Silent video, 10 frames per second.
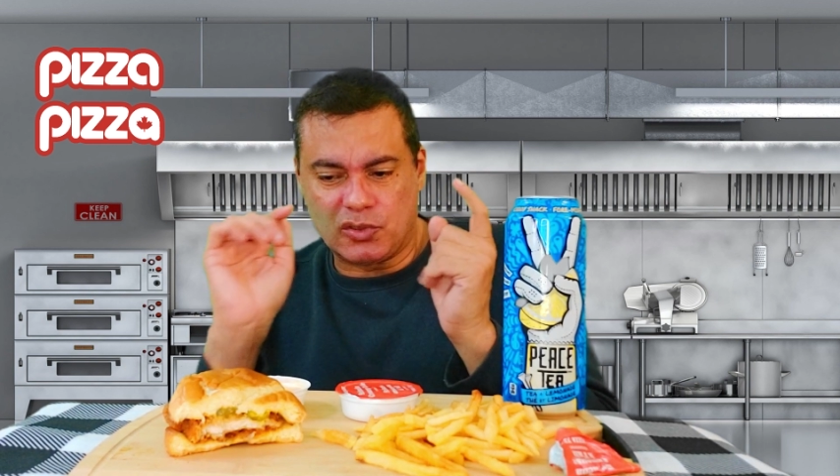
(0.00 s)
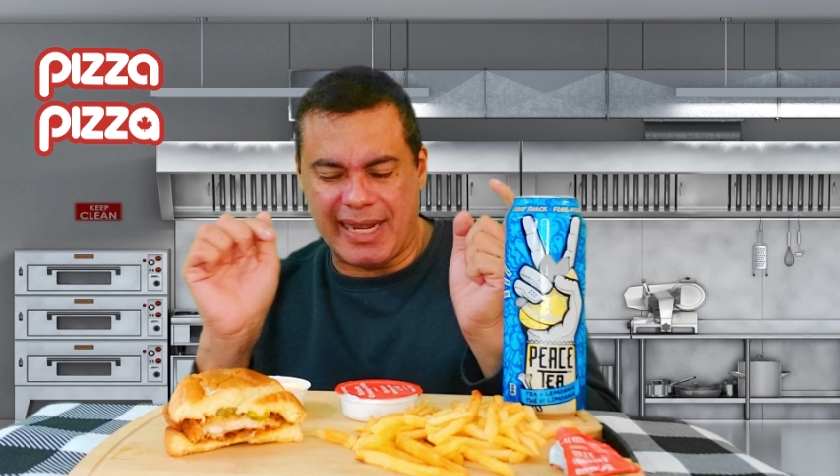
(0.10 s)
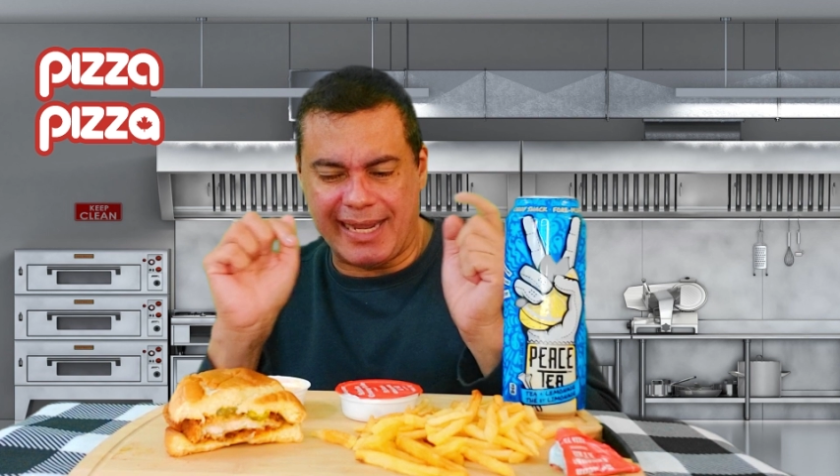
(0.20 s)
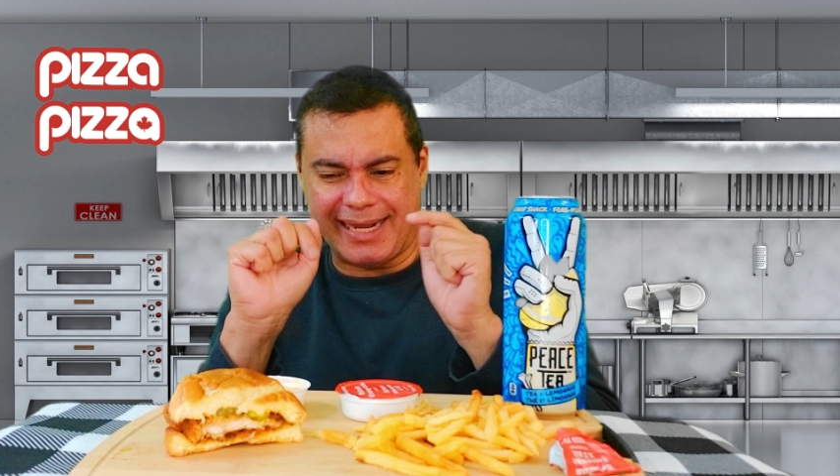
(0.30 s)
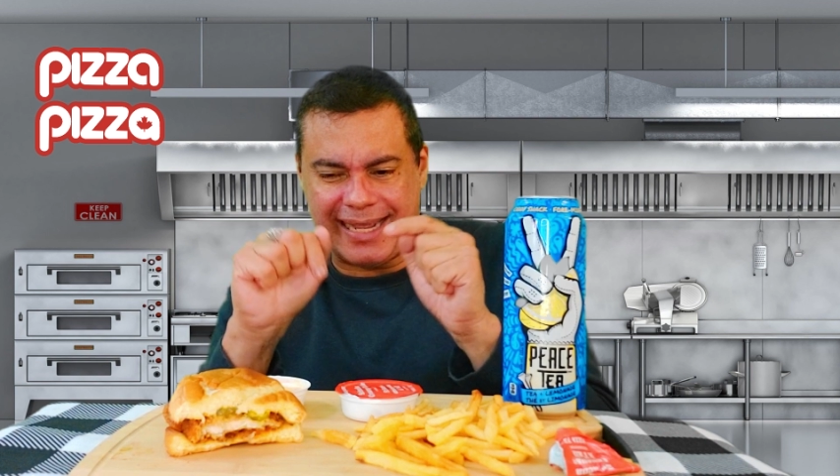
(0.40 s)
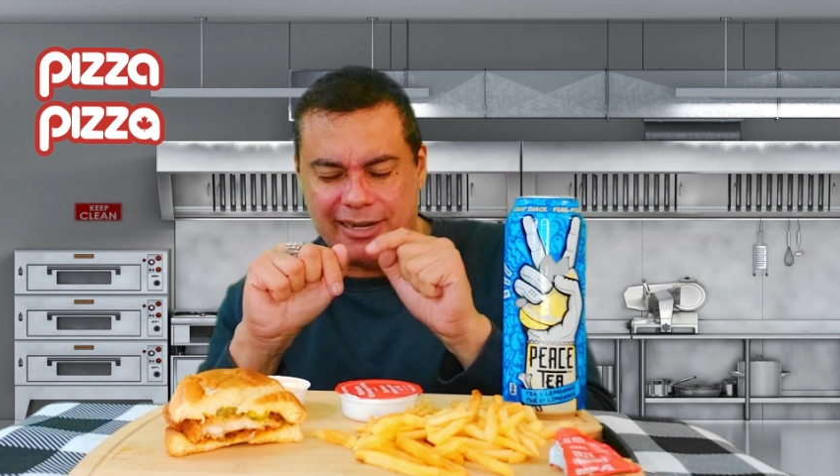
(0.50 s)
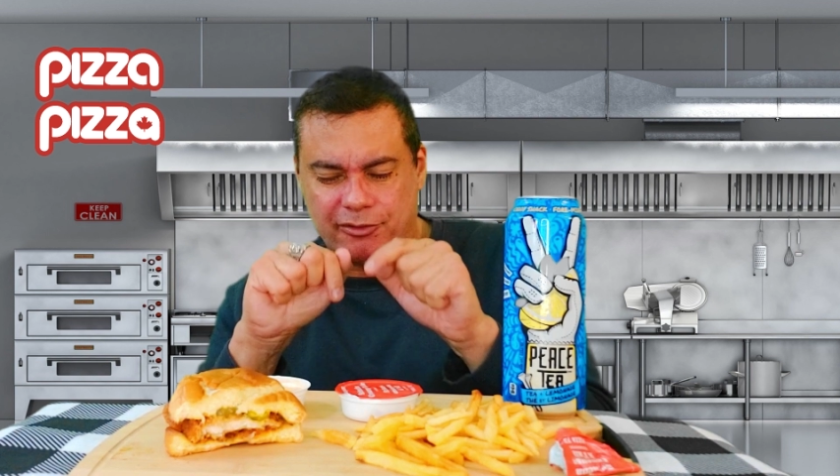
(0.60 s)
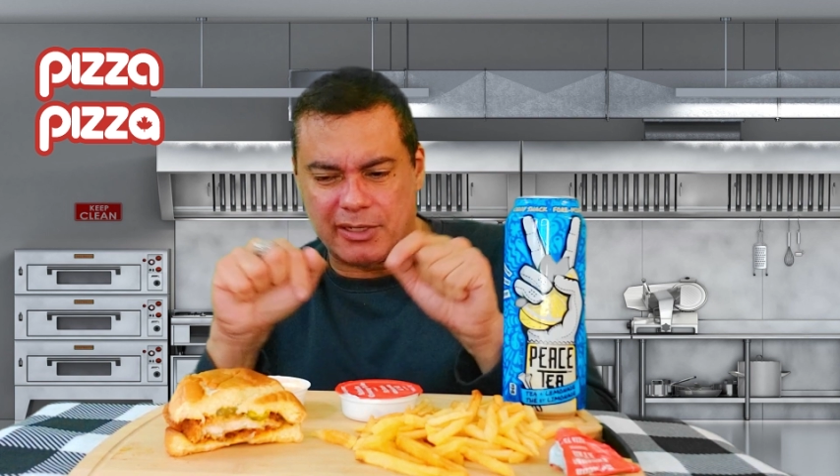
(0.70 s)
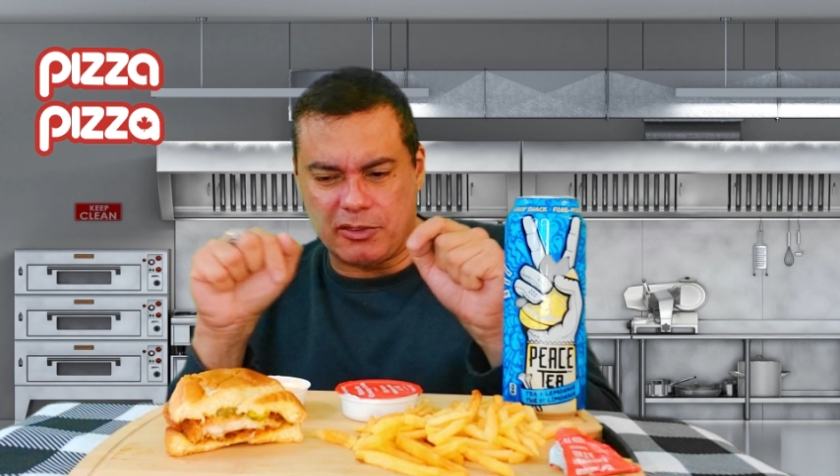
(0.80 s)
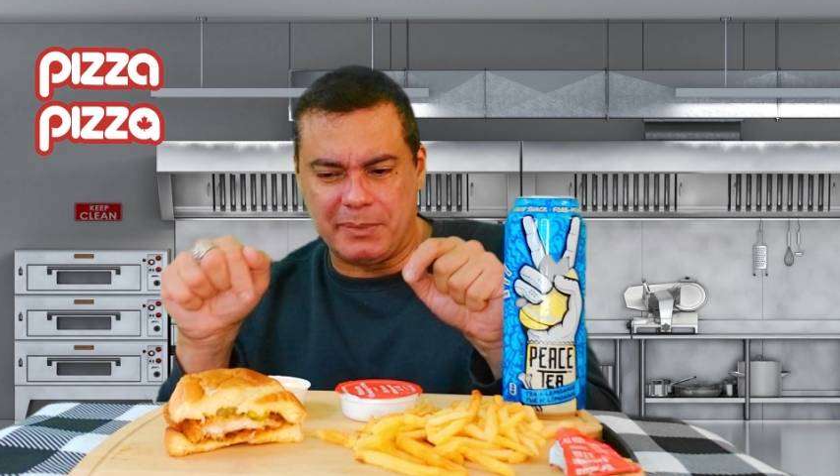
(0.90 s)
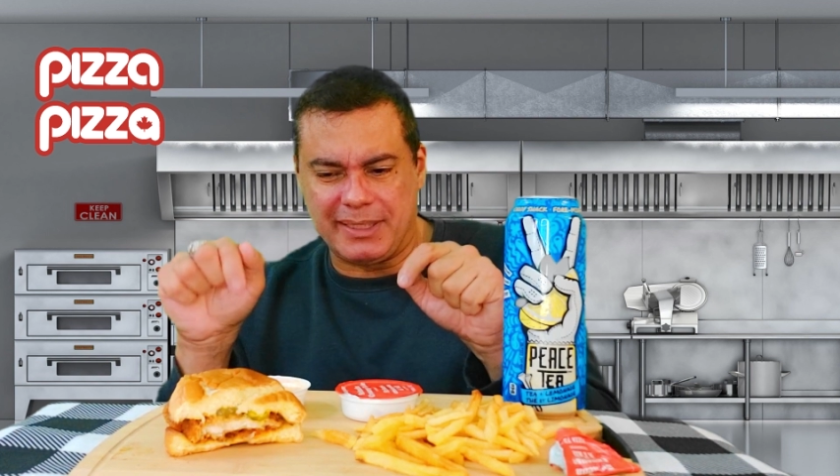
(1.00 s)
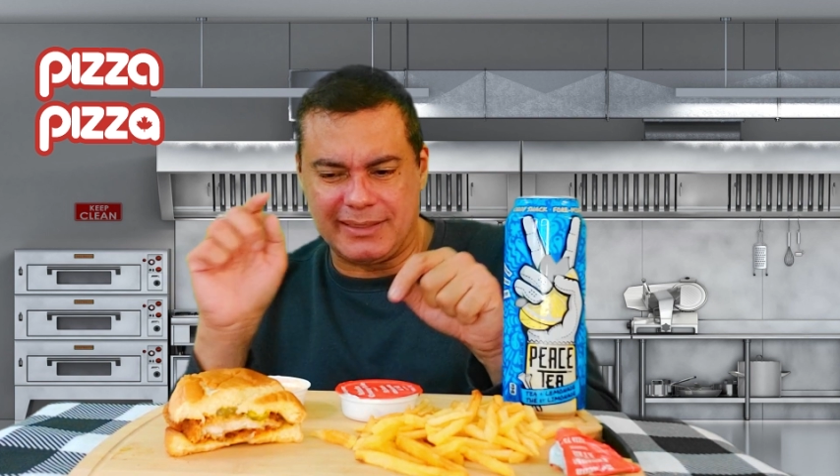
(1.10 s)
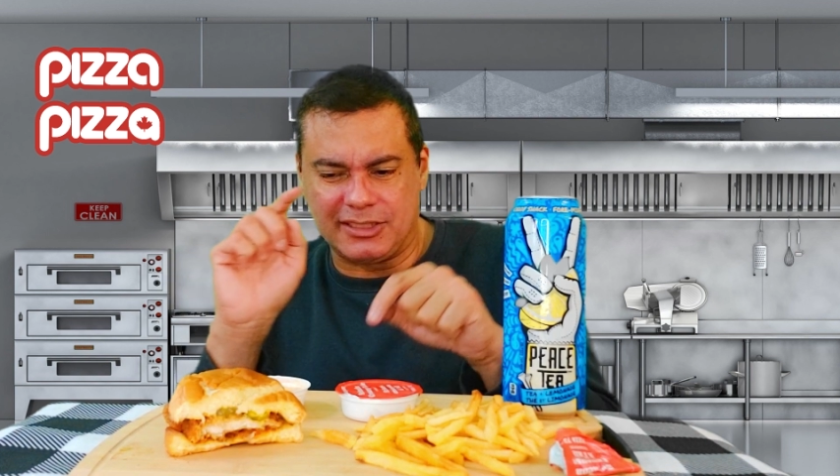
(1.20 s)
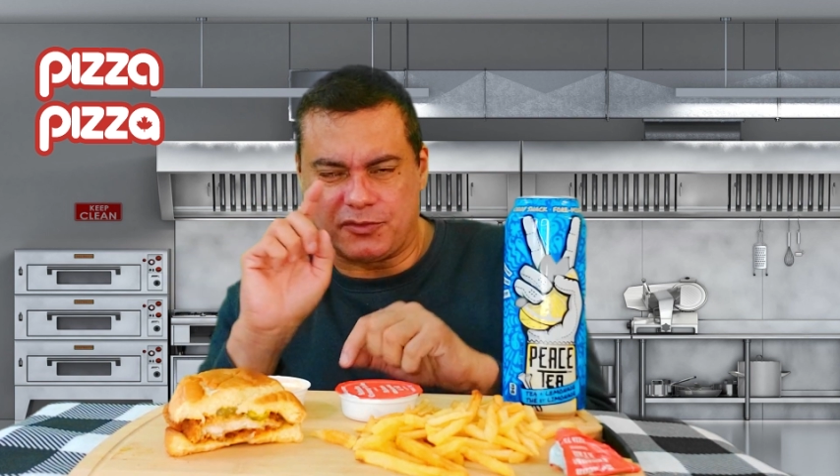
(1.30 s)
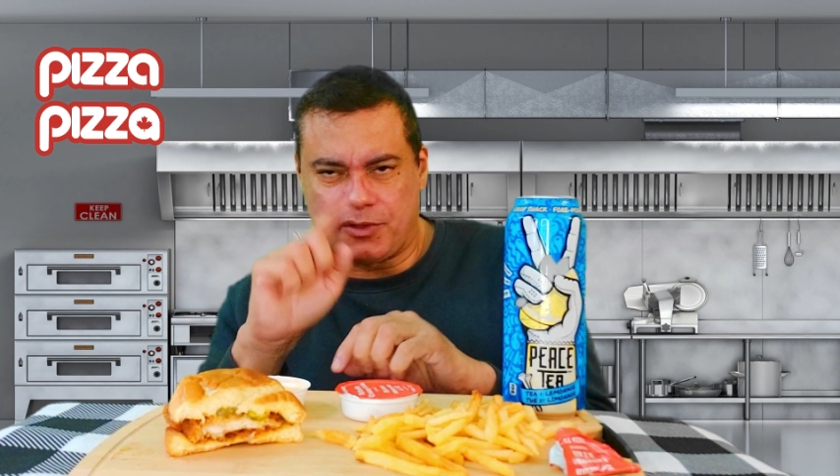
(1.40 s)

So guys, I recommend this